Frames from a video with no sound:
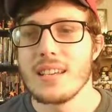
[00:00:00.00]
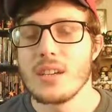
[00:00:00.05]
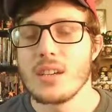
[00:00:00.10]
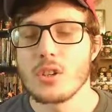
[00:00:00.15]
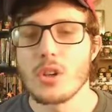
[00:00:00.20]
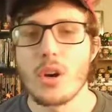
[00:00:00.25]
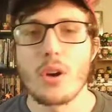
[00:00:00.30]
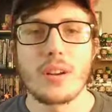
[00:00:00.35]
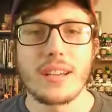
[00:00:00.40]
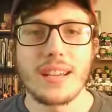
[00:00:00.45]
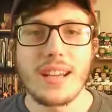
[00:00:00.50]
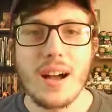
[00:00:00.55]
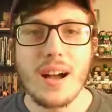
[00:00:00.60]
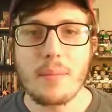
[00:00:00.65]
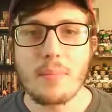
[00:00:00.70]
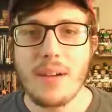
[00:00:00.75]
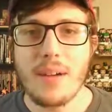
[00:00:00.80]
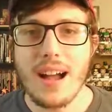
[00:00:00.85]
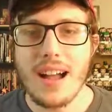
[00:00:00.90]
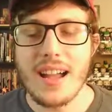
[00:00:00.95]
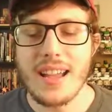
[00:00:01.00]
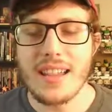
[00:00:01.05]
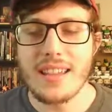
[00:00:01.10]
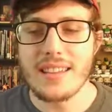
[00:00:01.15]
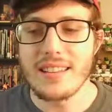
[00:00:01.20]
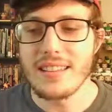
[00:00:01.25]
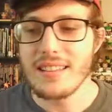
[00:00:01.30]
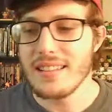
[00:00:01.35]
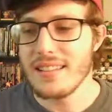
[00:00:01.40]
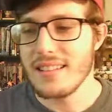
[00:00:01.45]
growing up,
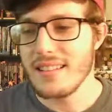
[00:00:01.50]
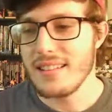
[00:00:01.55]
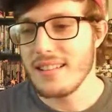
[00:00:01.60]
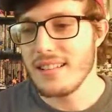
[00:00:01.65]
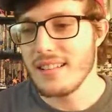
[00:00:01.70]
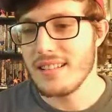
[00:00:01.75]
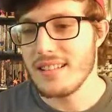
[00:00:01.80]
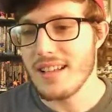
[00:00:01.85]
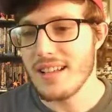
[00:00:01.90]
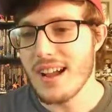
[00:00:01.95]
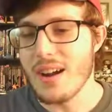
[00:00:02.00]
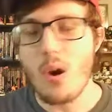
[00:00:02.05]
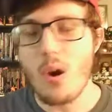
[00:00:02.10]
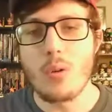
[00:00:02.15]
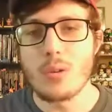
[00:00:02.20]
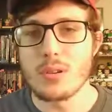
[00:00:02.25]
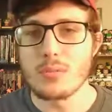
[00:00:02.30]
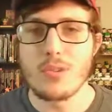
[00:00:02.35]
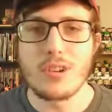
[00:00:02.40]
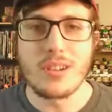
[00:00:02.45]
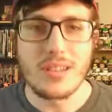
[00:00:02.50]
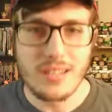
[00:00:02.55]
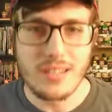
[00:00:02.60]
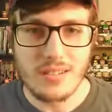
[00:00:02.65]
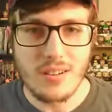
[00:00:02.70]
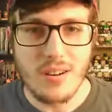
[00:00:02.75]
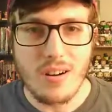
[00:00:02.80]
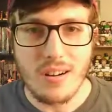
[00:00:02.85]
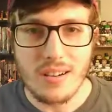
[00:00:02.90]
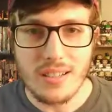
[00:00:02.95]
I always wanted a
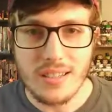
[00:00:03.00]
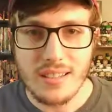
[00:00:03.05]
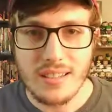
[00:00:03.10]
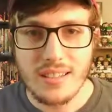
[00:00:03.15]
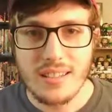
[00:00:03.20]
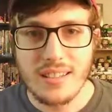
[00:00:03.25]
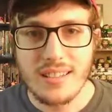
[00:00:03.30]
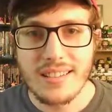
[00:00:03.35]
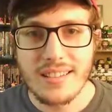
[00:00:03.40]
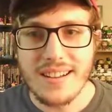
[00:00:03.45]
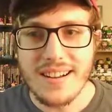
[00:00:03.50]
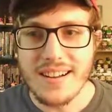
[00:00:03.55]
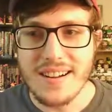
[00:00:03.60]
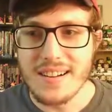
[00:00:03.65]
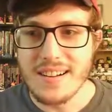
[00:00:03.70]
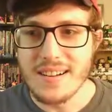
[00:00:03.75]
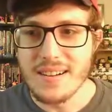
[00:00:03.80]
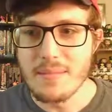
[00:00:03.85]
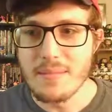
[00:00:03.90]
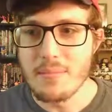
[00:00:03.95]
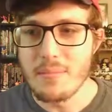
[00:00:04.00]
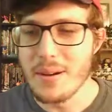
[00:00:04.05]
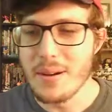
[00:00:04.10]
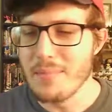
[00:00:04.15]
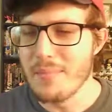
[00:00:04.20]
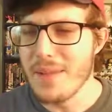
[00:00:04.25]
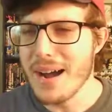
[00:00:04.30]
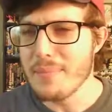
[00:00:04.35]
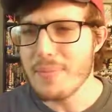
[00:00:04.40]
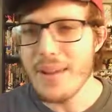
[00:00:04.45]
dog.
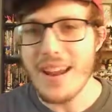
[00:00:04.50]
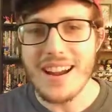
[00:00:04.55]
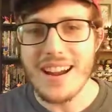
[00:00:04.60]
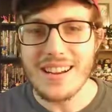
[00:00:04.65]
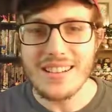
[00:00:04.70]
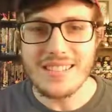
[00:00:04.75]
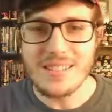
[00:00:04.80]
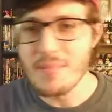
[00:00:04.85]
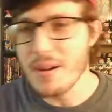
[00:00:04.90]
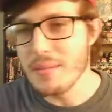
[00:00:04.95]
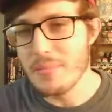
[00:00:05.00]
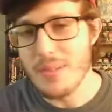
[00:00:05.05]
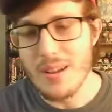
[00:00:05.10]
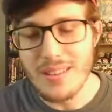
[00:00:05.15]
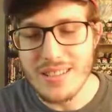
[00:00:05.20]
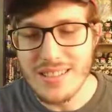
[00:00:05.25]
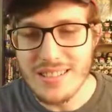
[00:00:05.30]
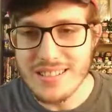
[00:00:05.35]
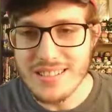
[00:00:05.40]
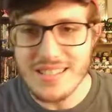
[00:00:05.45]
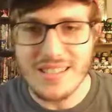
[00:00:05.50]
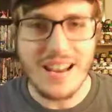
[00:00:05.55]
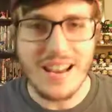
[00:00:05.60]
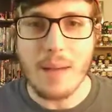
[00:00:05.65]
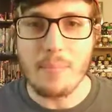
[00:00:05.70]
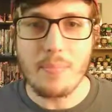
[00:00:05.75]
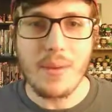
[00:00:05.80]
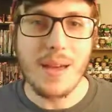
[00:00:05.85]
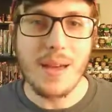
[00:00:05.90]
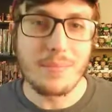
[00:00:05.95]
But my parents and my brothers, they're
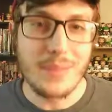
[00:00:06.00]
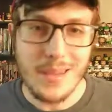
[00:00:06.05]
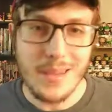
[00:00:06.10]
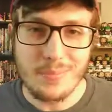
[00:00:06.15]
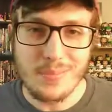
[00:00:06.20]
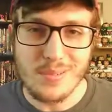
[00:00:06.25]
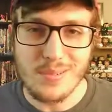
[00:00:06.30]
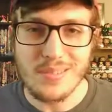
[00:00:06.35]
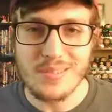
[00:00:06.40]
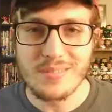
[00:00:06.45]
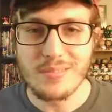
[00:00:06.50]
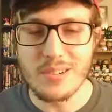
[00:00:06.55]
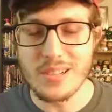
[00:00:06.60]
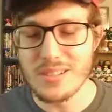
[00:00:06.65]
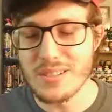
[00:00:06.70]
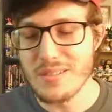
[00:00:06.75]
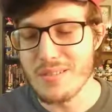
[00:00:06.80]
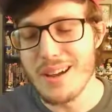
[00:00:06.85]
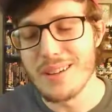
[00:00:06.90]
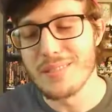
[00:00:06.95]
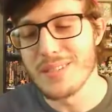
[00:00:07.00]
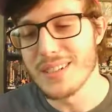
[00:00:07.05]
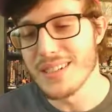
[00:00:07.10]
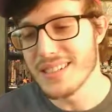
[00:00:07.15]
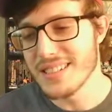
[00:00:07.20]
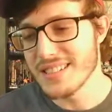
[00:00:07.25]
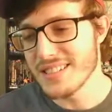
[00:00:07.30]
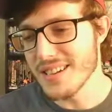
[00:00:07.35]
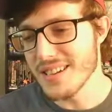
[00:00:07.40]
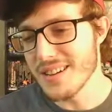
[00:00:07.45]
not pet people whatsoever,
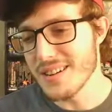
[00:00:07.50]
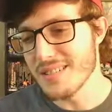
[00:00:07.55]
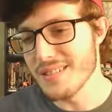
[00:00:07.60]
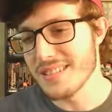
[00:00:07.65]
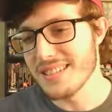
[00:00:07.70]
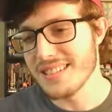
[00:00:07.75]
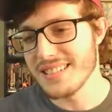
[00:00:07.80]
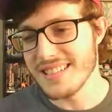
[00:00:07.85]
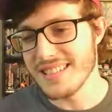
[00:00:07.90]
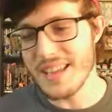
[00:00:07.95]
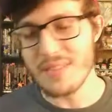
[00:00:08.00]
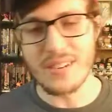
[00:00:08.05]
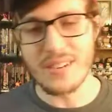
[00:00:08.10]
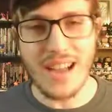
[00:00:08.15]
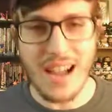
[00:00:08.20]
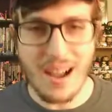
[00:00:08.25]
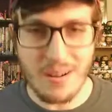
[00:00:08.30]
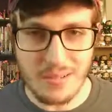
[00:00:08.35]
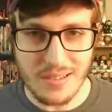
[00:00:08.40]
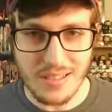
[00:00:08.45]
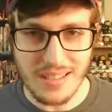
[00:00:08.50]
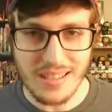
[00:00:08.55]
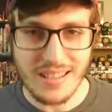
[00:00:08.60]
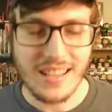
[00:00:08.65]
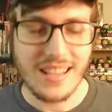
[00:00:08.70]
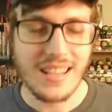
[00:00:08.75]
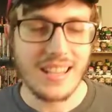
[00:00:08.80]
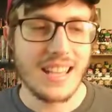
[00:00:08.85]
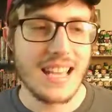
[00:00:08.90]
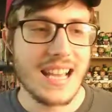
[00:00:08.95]
so never got one.
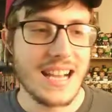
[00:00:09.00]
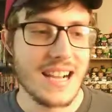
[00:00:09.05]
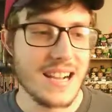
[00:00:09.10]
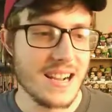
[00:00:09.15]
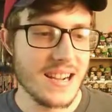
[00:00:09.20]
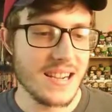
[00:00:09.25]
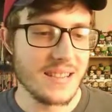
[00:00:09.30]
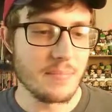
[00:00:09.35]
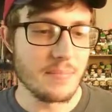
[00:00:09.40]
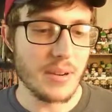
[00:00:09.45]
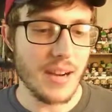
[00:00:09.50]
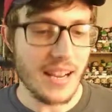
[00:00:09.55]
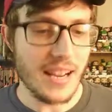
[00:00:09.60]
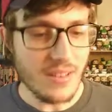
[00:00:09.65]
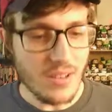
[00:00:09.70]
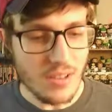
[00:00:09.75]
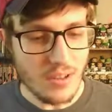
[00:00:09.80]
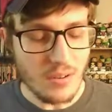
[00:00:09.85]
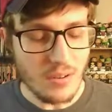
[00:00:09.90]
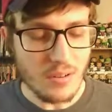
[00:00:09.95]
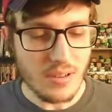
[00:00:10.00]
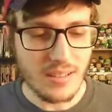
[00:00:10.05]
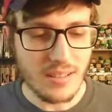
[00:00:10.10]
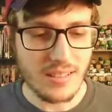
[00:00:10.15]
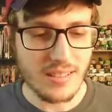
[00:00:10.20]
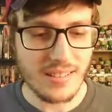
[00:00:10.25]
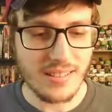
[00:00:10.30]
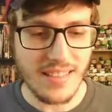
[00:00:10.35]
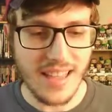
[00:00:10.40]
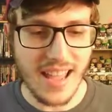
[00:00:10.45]
But I knew
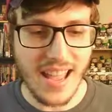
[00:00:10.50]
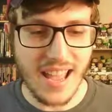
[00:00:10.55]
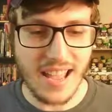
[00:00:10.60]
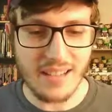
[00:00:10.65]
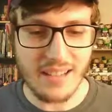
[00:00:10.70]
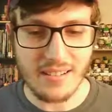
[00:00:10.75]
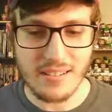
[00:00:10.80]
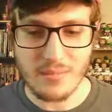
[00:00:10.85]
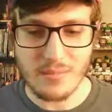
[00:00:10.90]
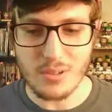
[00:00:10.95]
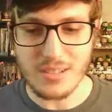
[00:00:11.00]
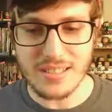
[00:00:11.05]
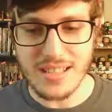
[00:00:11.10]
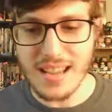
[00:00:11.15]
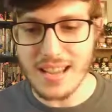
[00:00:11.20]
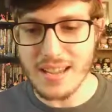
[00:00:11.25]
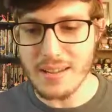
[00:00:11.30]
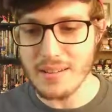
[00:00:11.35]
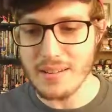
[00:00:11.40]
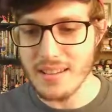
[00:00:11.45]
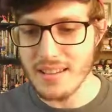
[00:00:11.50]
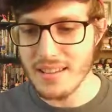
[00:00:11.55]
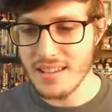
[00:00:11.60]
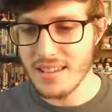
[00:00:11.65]
that once I